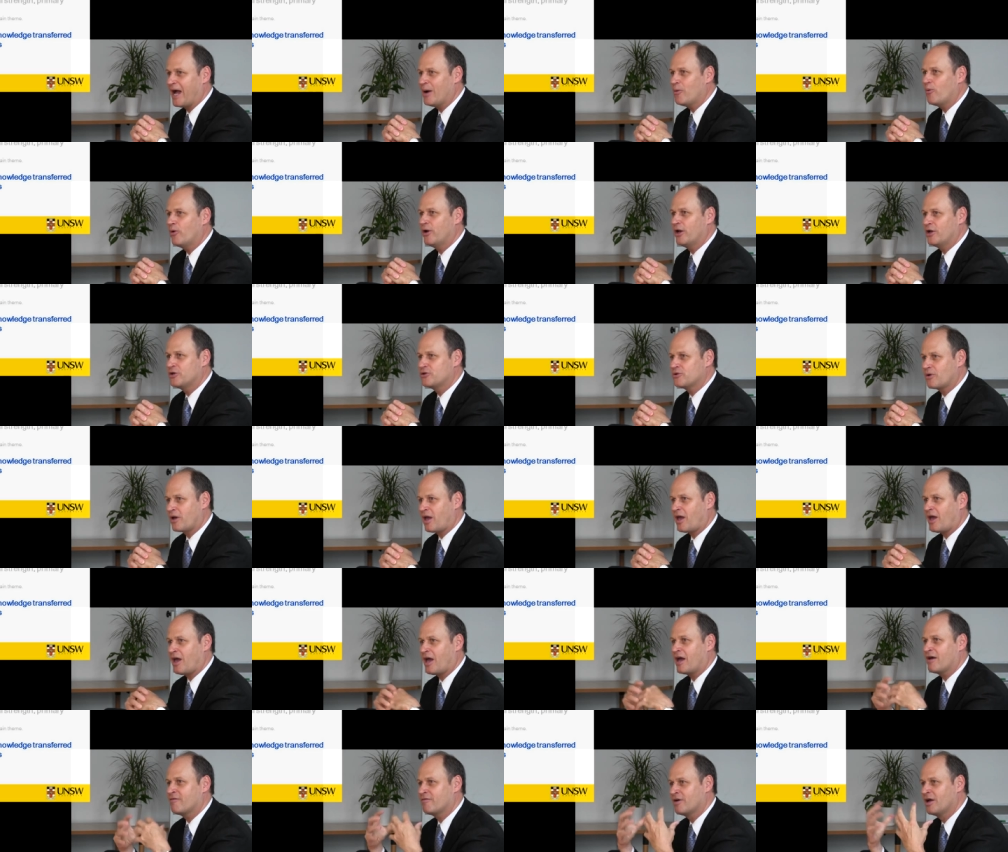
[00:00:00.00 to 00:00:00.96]
I wanted to
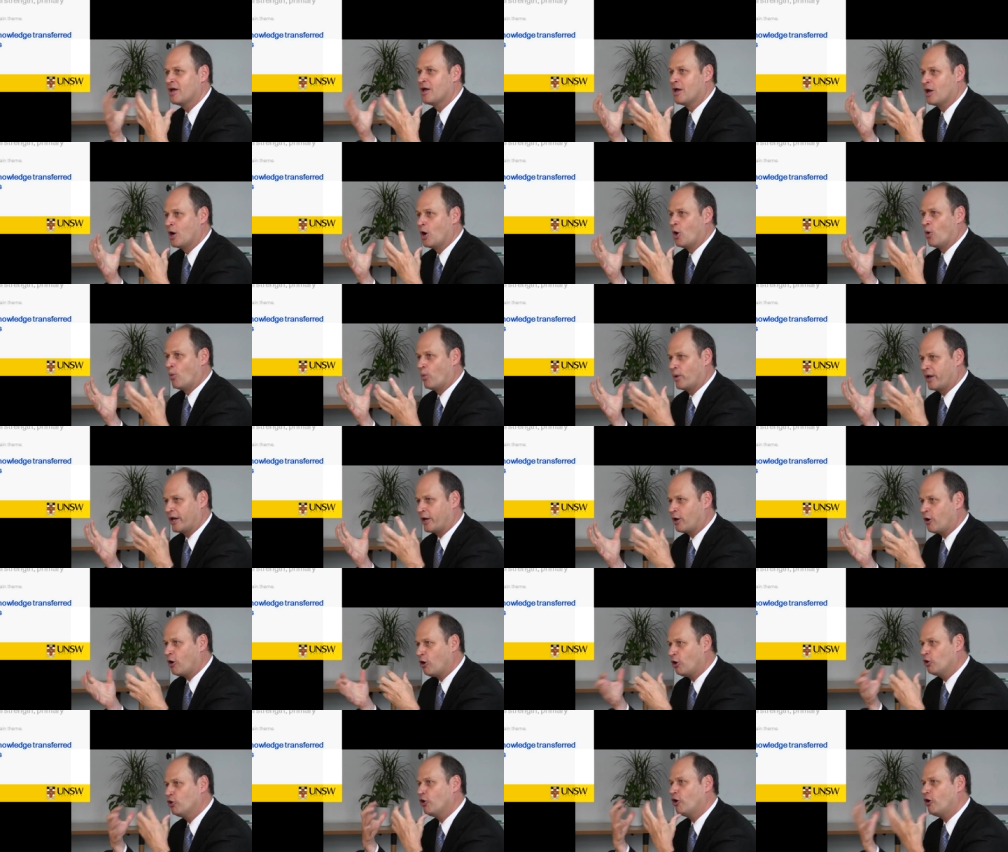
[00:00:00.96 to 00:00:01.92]
have what I
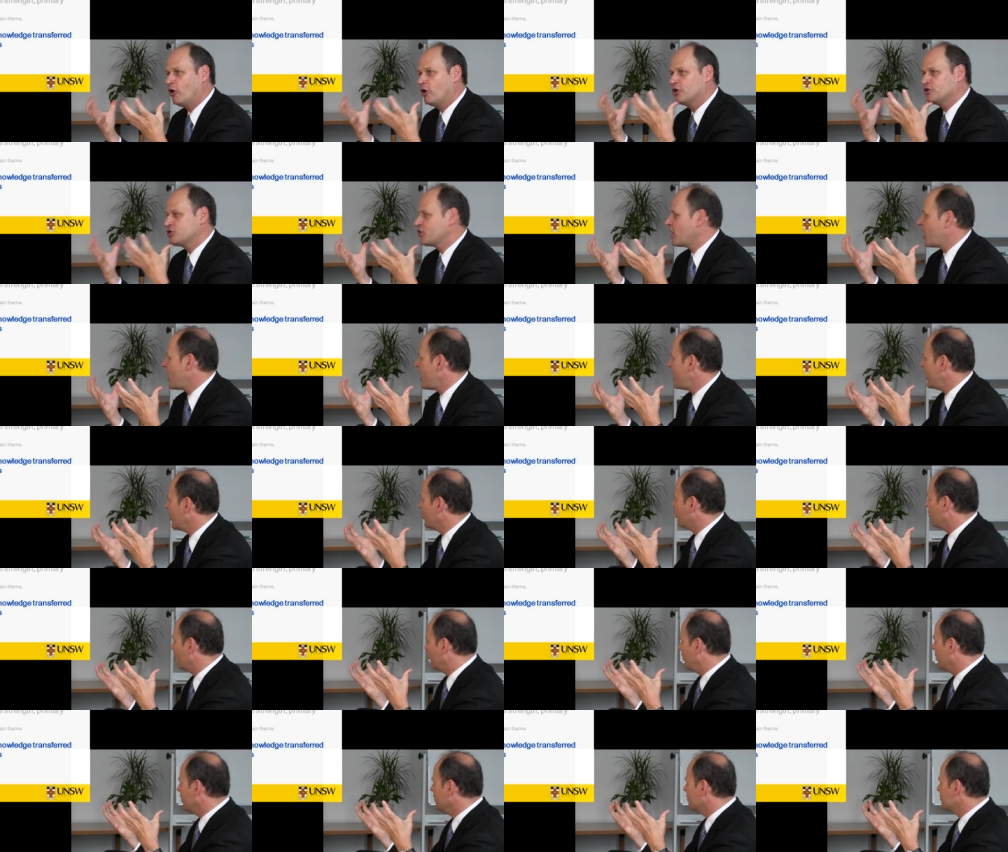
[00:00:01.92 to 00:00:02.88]
call knowledge
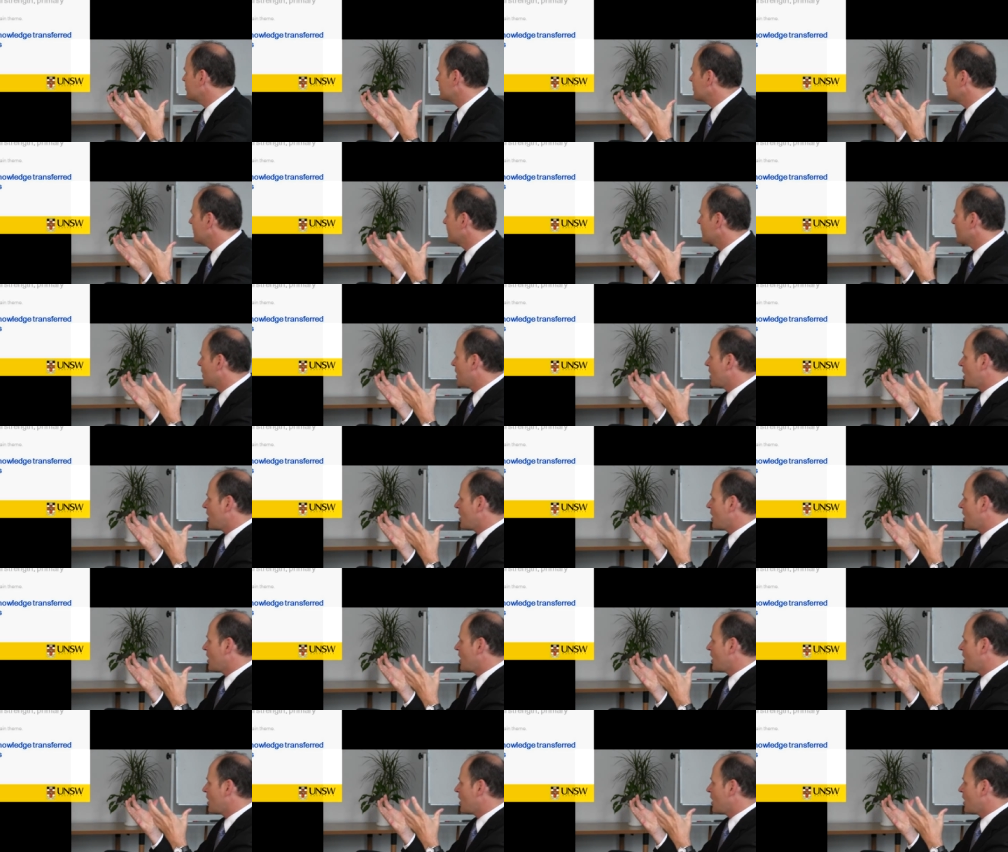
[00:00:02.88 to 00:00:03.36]
categories